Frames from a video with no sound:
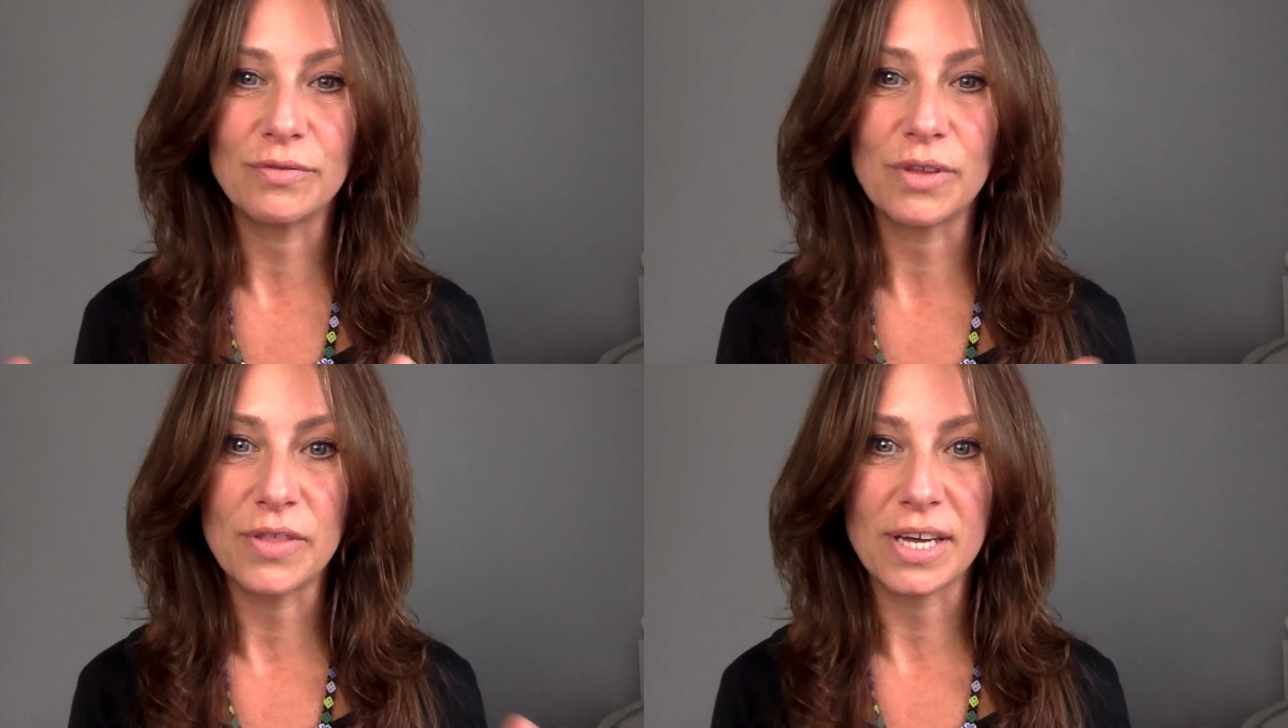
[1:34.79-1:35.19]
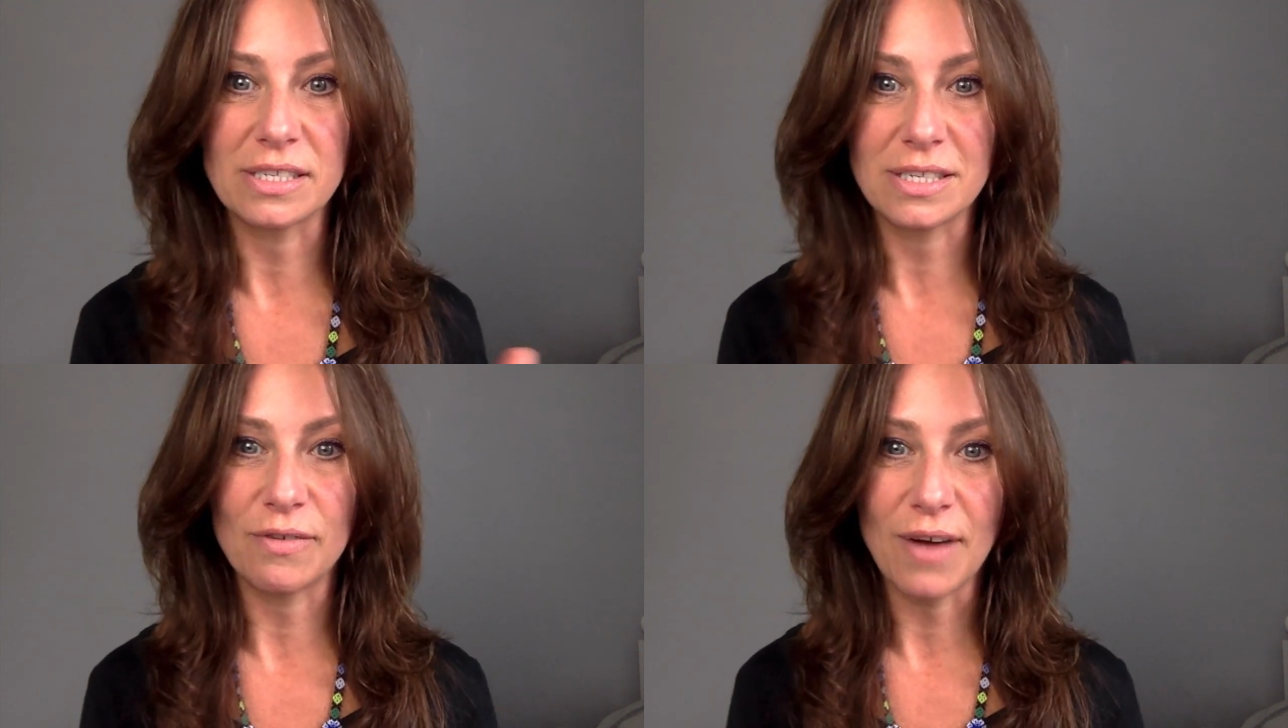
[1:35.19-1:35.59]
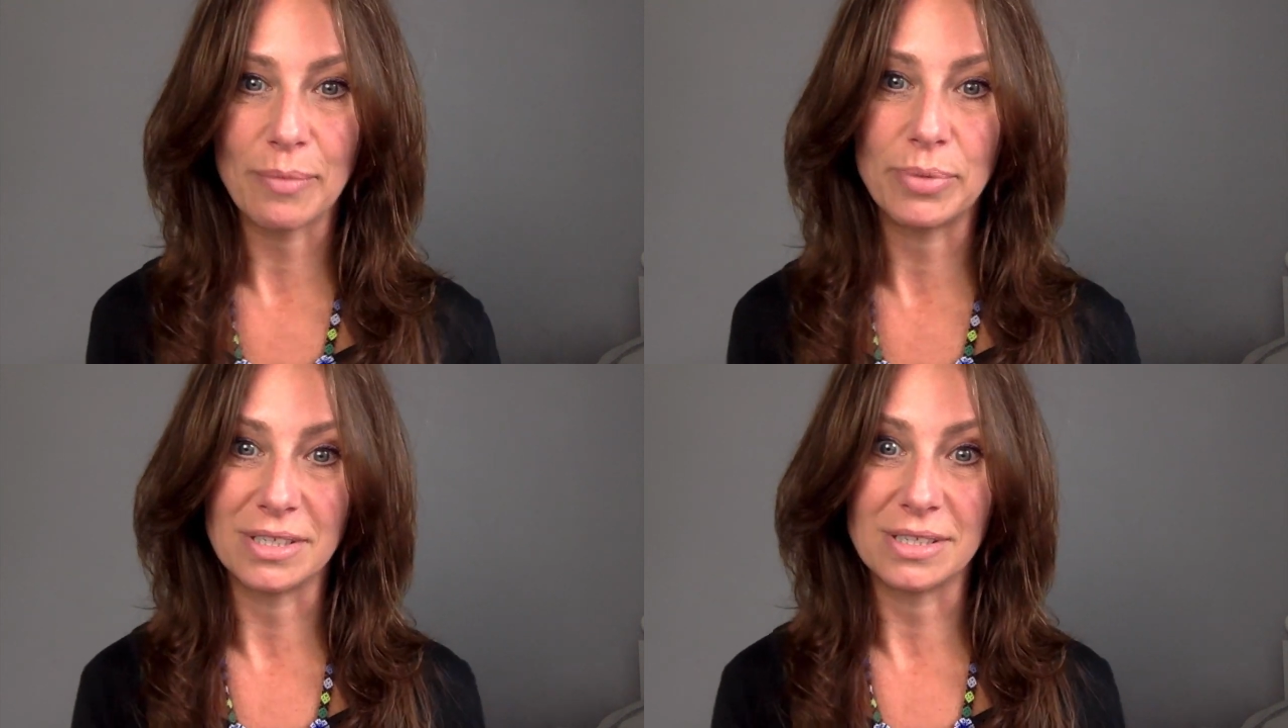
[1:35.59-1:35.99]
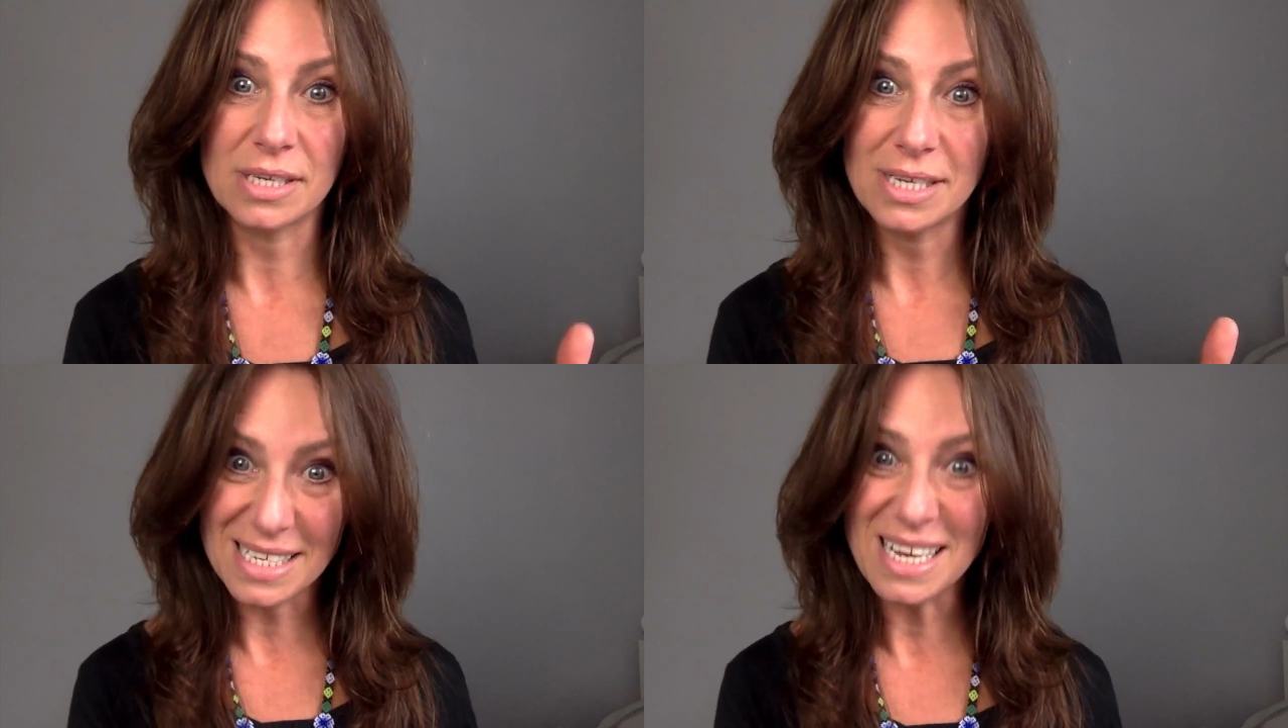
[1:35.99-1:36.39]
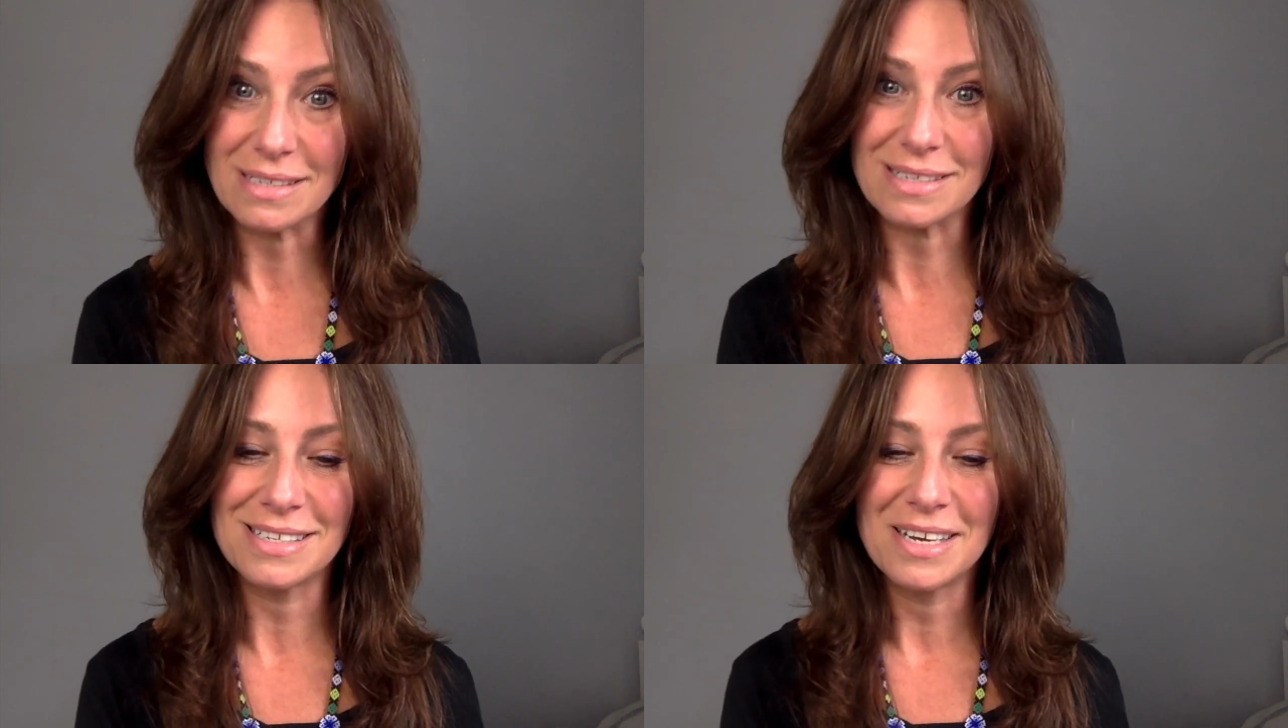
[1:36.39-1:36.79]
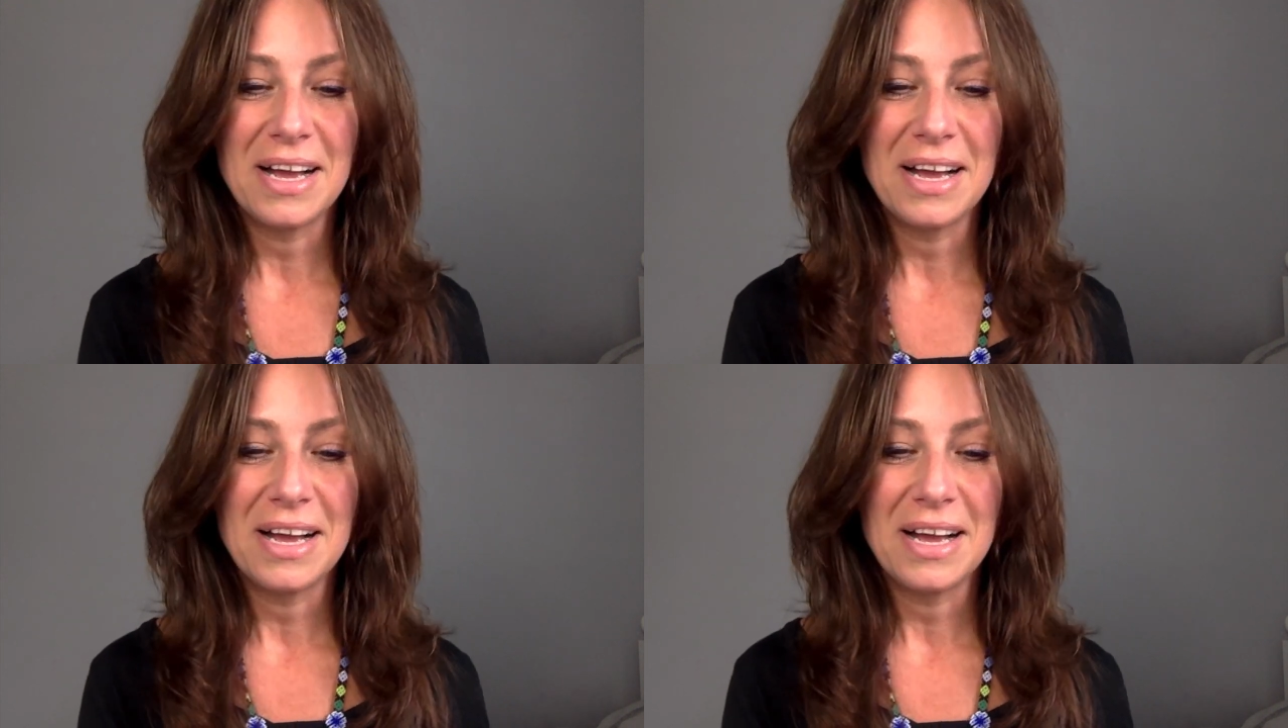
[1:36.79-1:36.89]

of the things that have happened since.